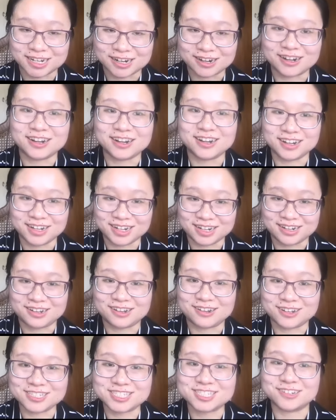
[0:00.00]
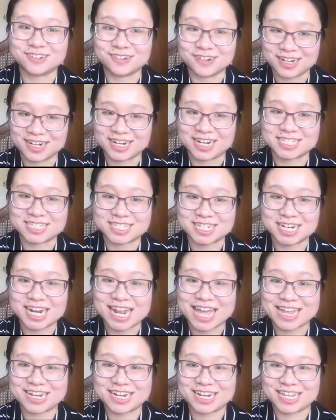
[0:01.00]
are also less
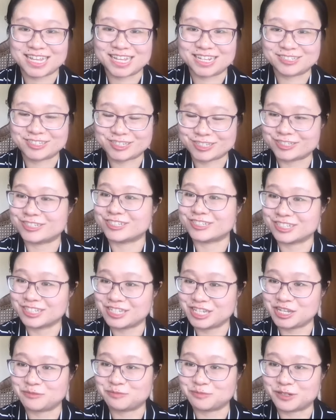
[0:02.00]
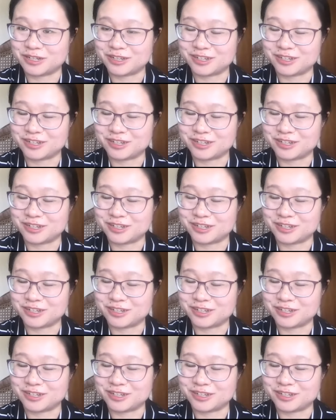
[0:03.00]
likely to keep